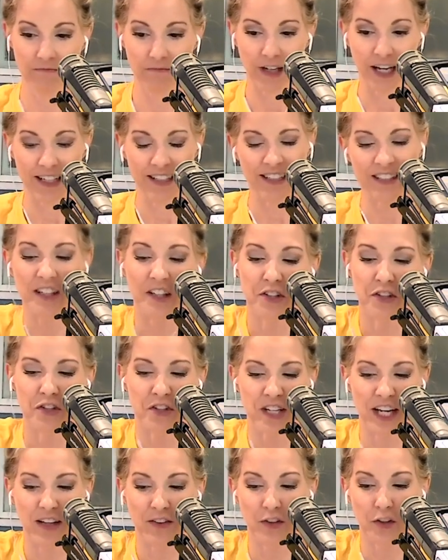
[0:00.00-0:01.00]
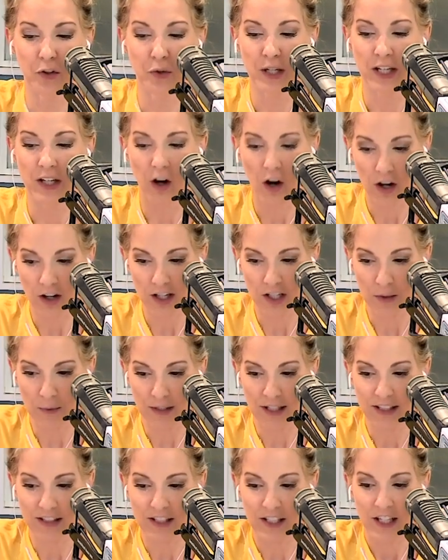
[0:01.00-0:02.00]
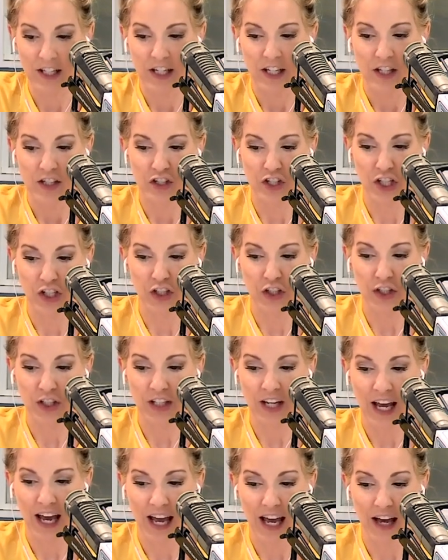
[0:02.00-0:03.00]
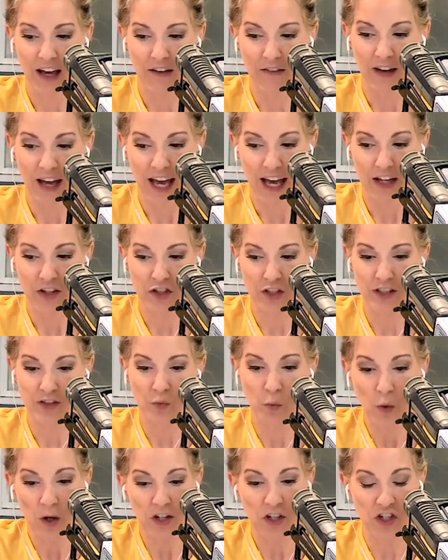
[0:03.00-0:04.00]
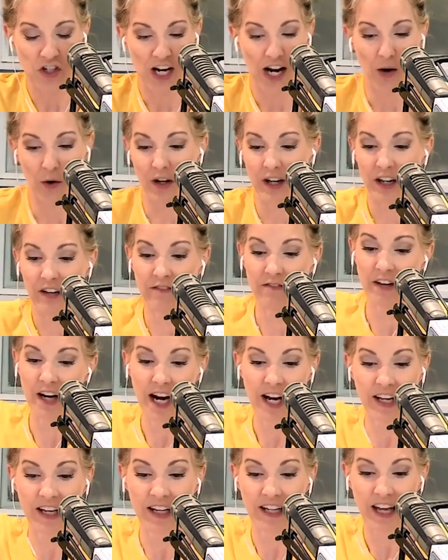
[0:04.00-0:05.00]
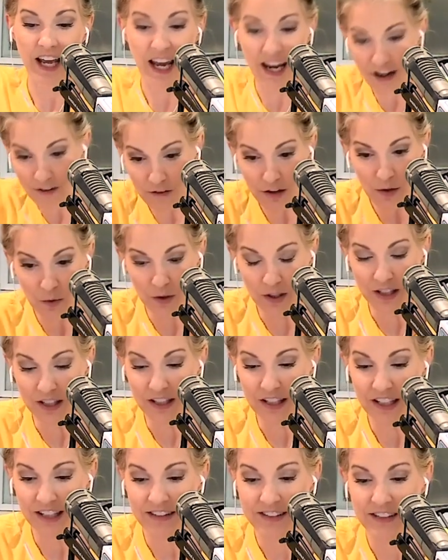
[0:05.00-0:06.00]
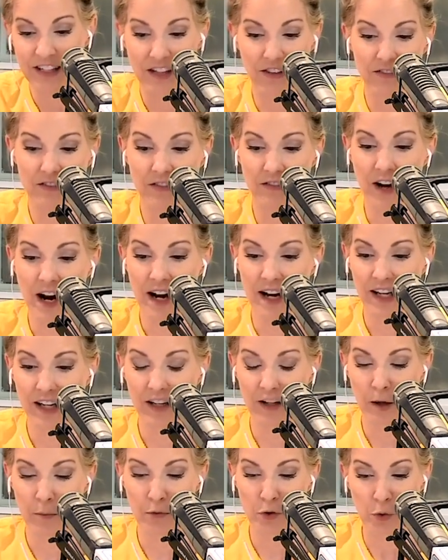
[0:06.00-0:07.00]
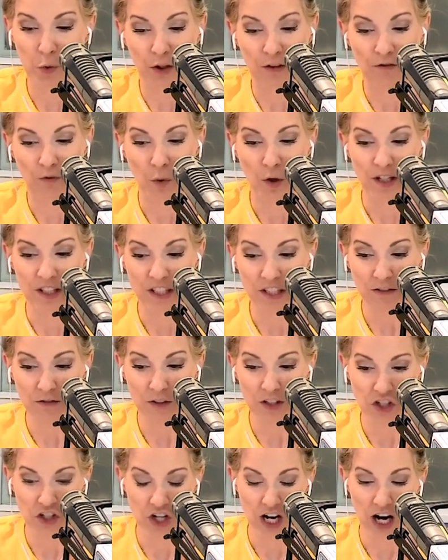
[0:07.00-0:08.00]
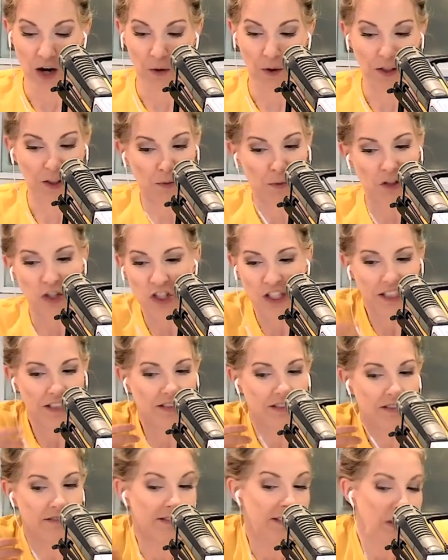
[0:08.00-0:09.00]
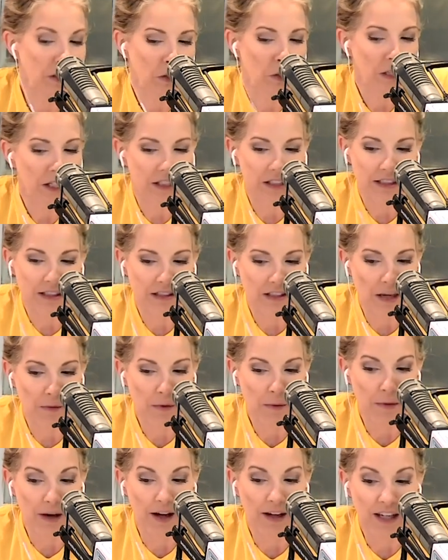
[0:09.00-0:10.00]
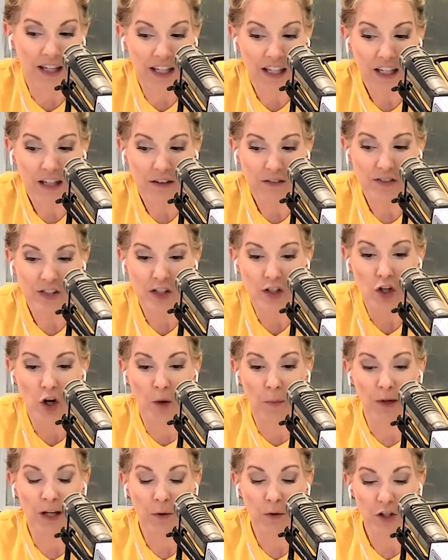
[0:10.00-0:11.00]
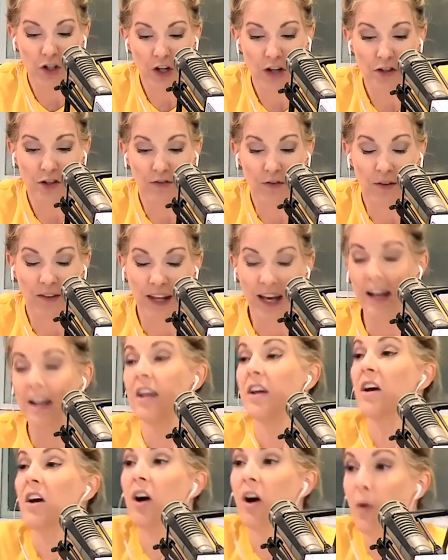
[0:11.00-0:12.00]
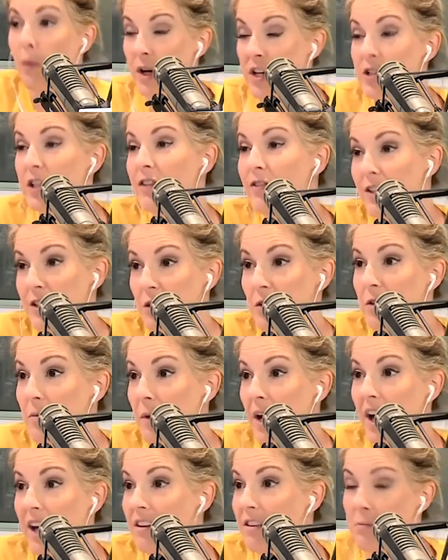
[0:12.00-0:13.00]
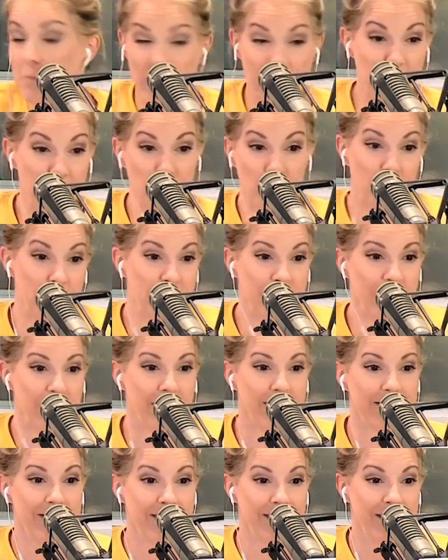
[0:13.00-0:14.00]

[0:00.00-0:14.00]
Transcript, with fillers: I didn't understand the greed argument. She could have had just one shower, invited everyone instead of dividing it up between 4 different showers, but she'd still get the same amount of gifts and nobody would judge her for that, which if you do the math makes total sense.